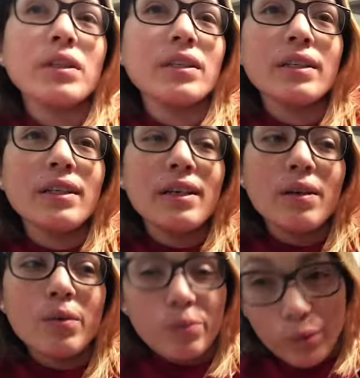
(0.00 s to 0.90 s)
but
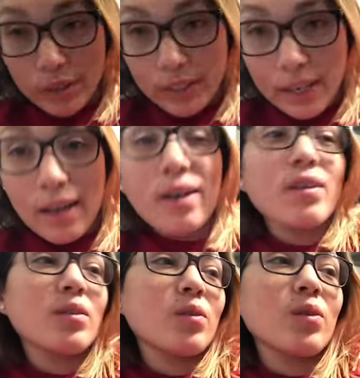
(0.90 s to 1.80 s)
I'm working
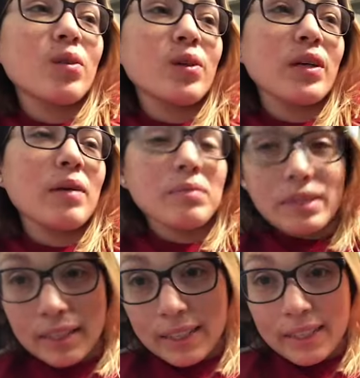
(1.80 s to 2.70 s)
out or I'm
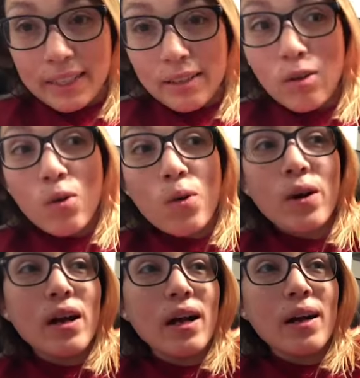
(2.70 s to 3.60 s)
cleaning
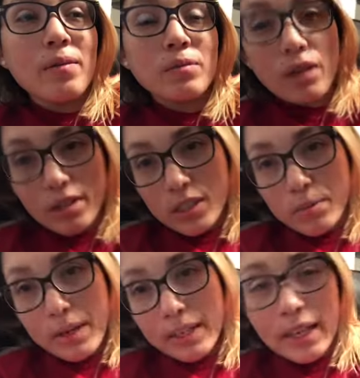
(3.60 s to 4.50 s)
or I'm talking to
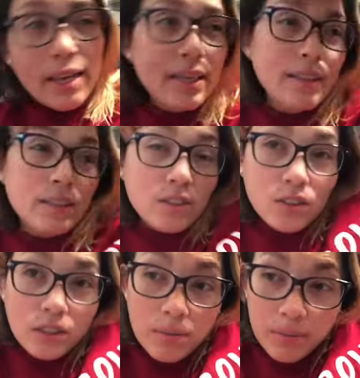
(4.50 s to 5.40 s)
my clients or
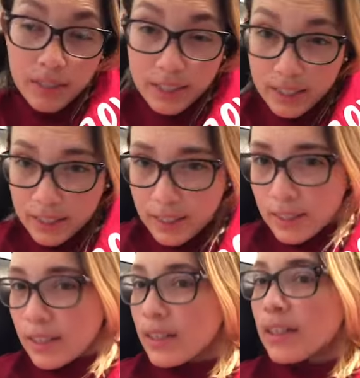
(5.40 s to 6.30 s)
something.
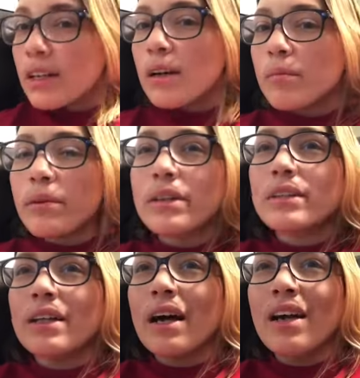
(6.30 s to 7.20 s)
But
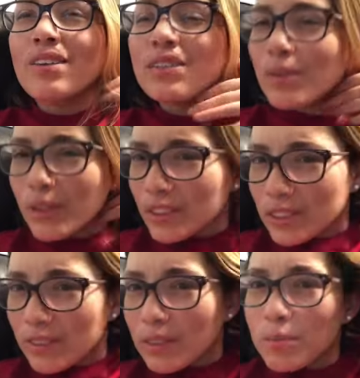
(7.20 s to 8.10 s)
I don't even watch
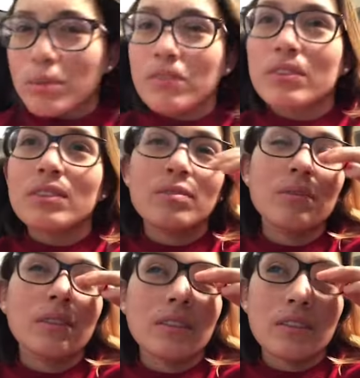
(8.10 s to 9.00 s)
TV, but
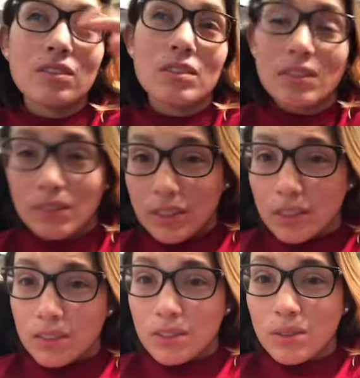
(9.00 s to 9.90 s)
there's TV
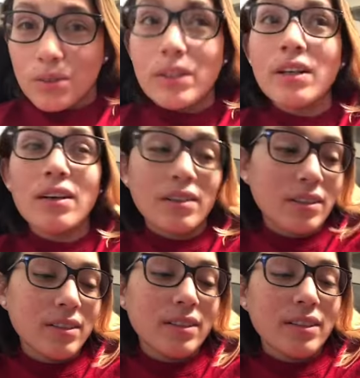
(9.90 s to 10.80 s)
here, so why not?
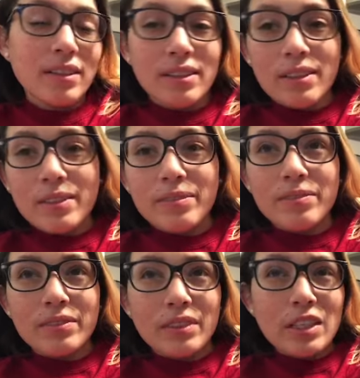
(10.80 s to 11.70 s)

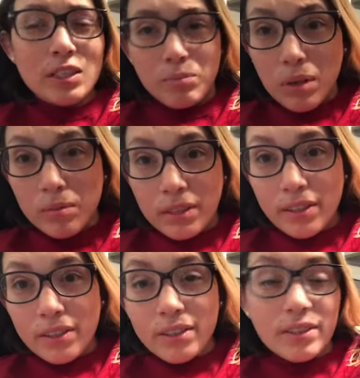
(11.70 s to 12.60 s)
You guys can probably
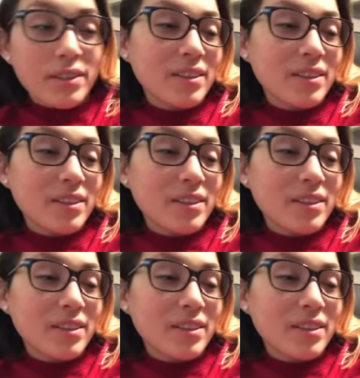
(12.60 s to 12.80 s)
hear it.